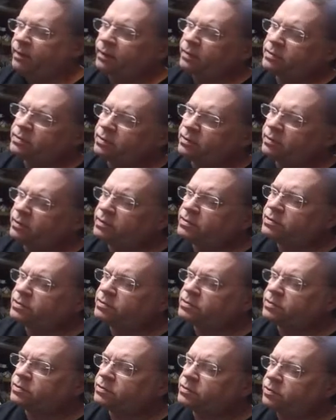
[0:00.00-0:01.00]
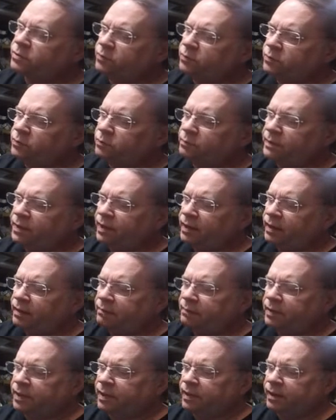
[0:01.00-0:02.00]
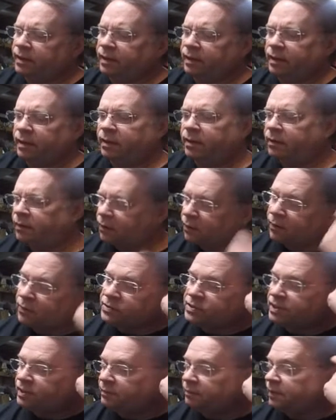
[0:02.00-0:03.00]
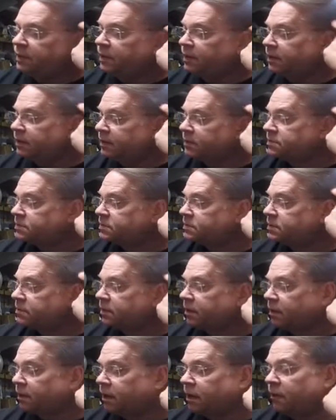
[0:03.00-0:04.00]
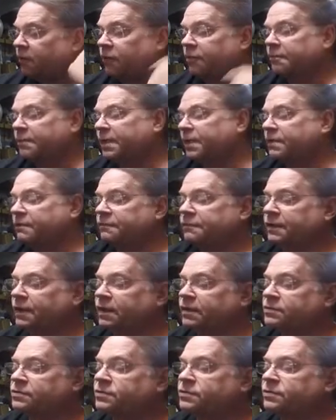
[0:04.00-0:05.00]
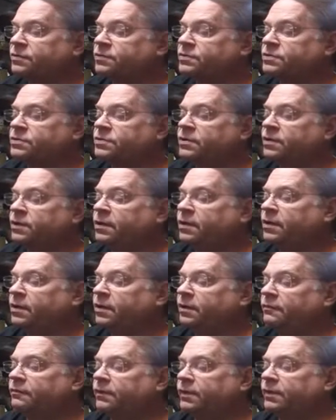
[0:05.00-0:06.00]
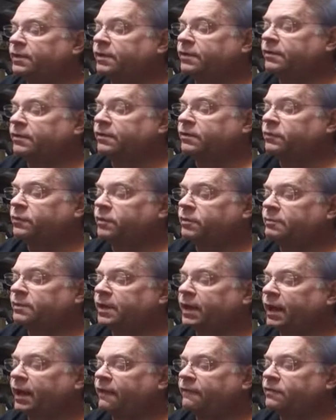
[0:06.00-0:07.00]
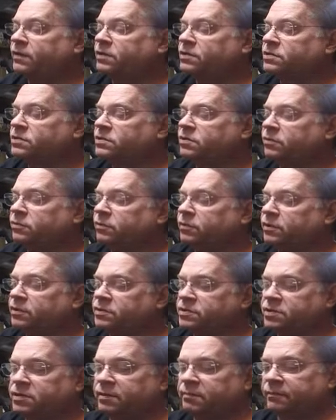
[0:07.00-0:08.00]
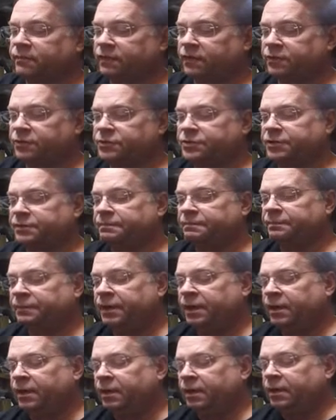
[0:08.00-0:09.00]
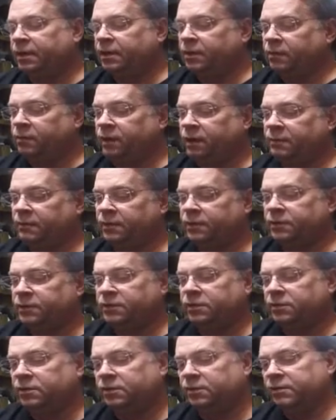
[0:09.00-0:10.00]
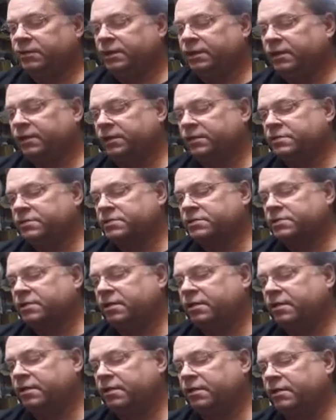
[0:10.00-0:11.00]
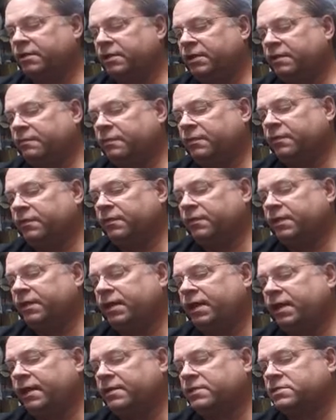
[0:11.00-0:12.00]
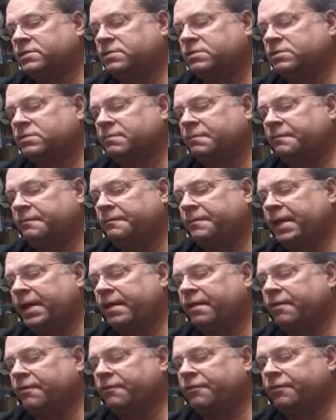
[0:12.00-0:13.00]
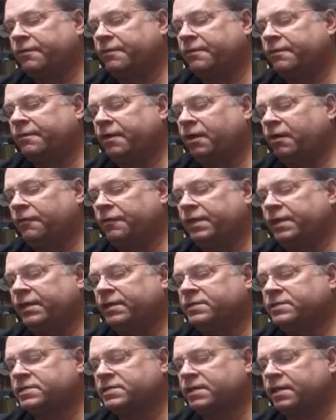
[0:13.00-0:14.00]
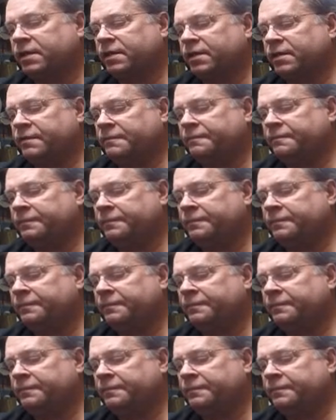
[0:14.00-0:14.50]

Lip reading: So this is a tool made by RCBS. All the manufacturers of reloading equipment have this tool in some version. What I'm going to do is deburr the case mouth on the inside